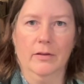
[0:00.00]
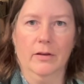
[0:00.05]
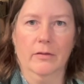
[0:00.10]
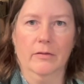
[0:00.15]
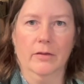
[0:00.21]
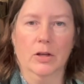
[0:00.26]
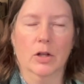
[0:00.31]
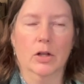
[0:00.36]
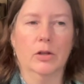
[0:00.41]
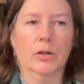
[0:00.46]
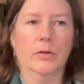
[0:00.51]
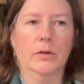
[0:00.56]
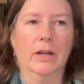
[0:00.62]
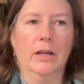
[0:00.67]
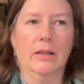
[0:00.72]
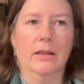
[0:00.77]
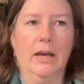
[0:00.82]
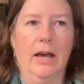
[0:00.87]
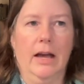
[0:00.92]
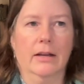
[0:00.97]
of
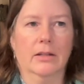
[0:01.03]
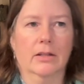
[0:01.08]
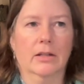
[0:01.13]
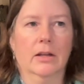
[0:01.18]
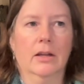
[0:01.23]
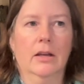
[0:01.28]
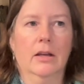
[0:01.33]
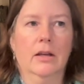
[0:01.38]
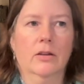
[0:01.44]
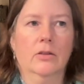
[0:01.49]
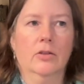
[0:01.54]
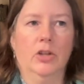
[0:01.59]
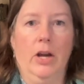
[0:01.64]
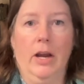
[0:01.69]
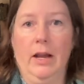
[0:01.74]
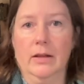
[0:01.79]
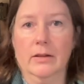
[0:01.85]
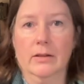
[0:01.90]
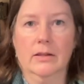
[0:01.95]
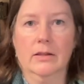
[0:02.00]
including that
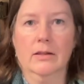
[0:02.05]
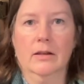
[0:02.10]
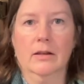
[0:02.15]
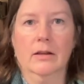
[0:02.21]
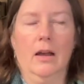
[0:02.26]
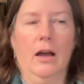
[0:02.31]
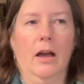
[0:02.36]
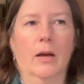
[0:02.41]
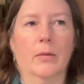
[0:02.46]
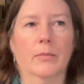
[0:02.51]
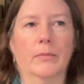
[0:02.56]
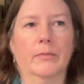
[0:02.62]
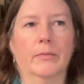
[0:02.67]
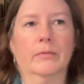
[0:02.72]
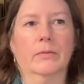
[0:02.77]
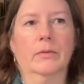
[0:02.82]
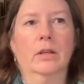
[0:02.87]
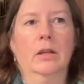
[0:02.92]
chance. Um,